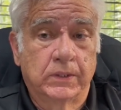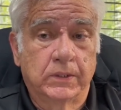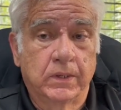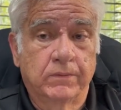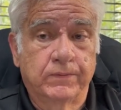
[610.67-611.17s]

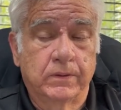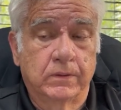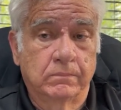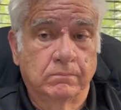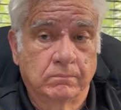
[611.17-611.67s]
You have
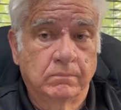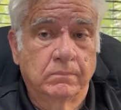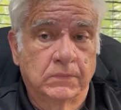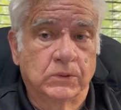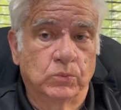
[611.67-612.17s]
to
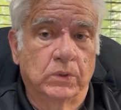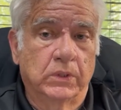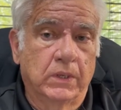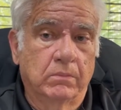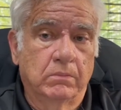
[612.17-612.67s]

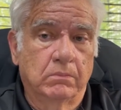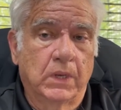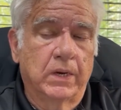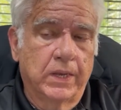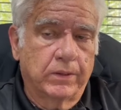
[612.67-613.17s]
really
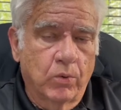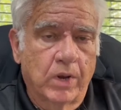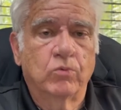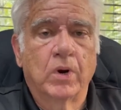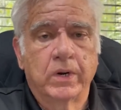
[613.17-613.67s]
kind of hit the
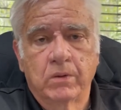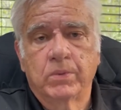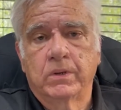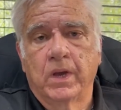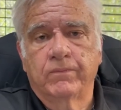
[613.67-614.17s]
ground running,
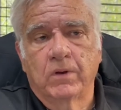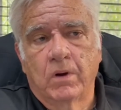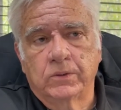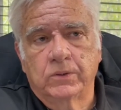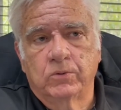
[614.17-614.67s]
but you have to
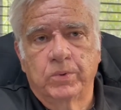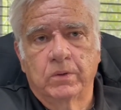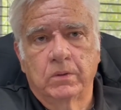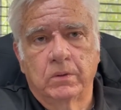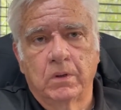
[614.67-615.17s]
also be
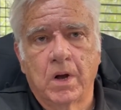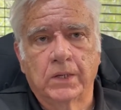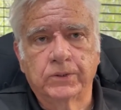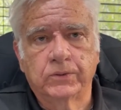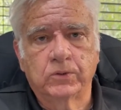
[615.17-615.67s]
a little
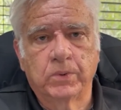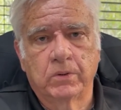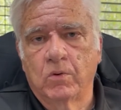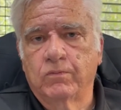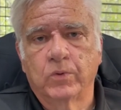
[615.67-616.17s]
cautious
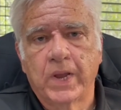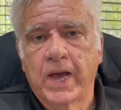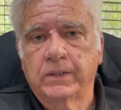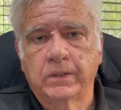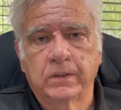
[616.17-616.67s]
about
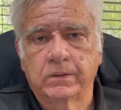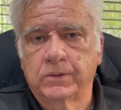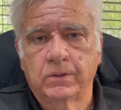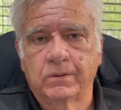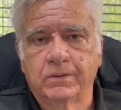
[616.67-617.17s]
overreacting to
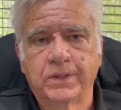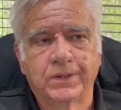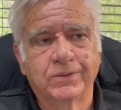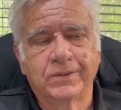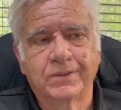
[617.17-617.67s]
certain
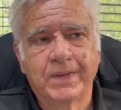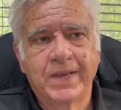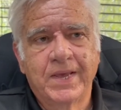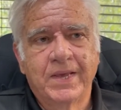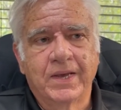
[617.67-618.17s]
things.
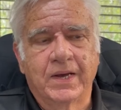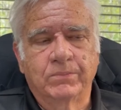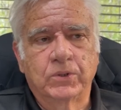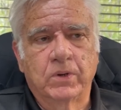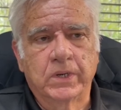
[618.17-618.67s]

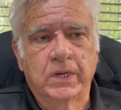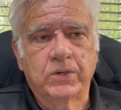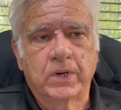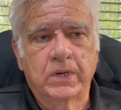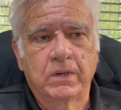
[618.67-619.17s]
And so I
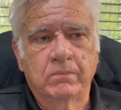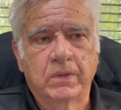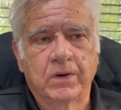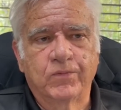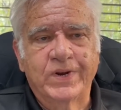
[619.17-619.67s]
try to
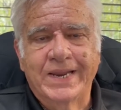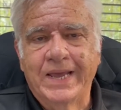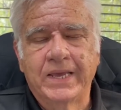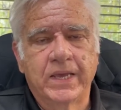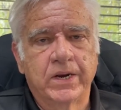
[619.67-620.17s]
every
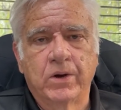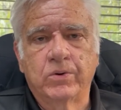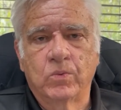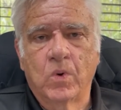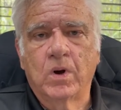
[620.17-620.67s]
day get out
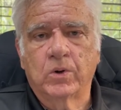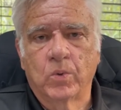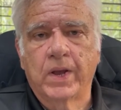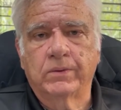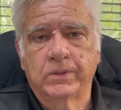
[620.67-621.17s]
and walk
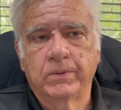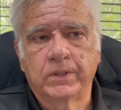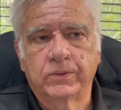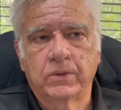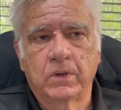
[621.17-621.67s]
around.
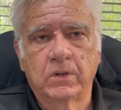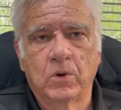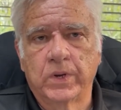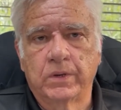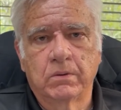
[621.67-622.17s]
And so I'll
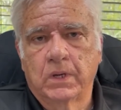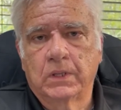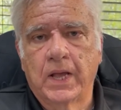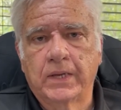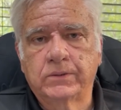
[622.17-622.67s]
go into a
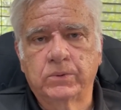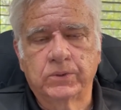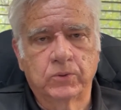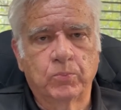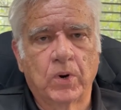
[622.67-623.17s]
class,
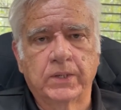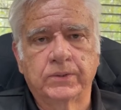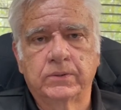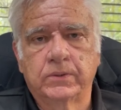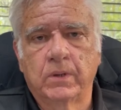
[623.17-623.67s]
which
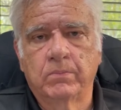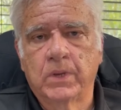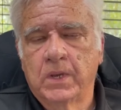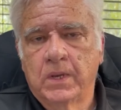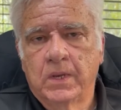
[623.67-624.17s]
surprises some,
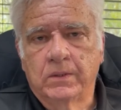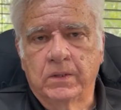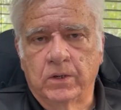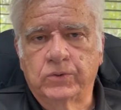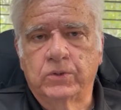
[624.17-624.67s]

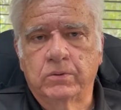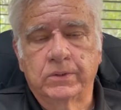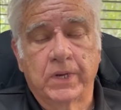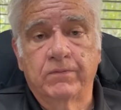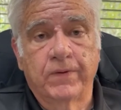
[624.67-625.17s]

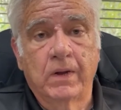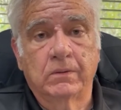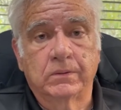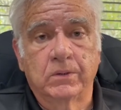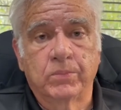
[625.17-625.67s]
students and
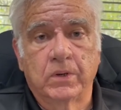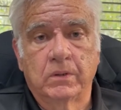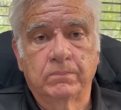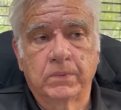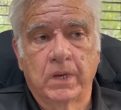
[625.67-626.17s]
faculty, but
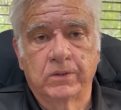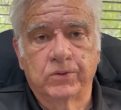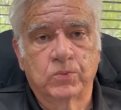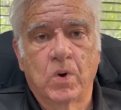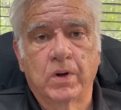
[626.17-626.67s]
I'll kind of
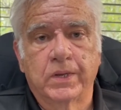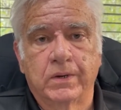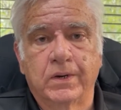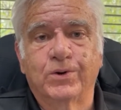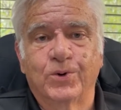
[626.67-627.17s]
just walk in
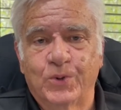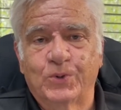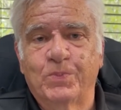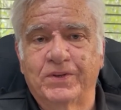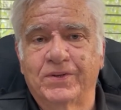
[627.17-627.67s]
and
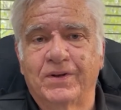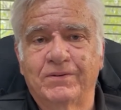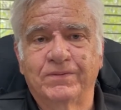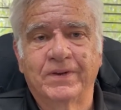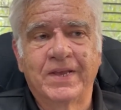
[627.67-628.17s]
introduce
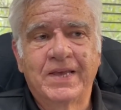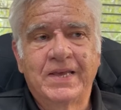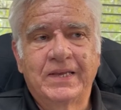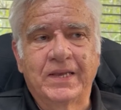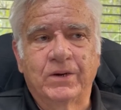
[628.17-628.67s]
myself and,
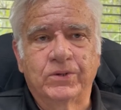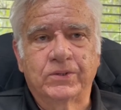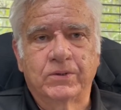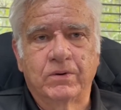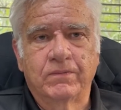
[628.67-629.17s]

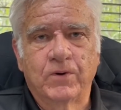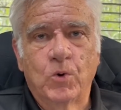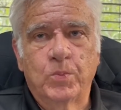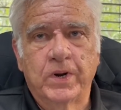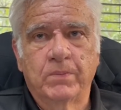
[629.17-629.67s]
just sort of
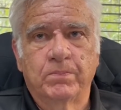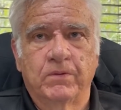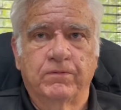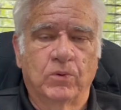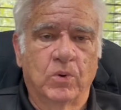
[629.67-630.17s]
open up the
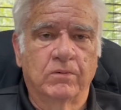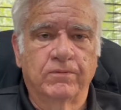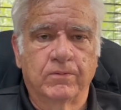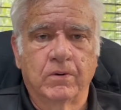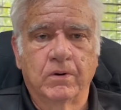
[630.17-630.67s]
floor
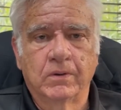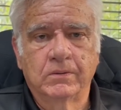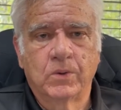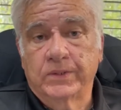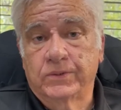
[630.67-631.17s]
for
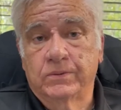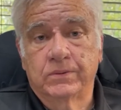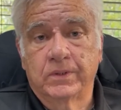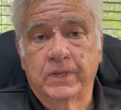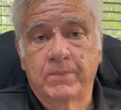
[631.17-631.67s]
questions
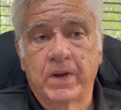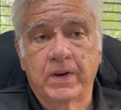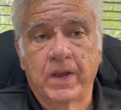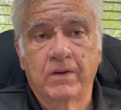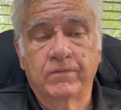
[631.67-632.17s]
that they might
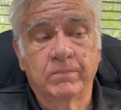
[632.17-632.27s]
have.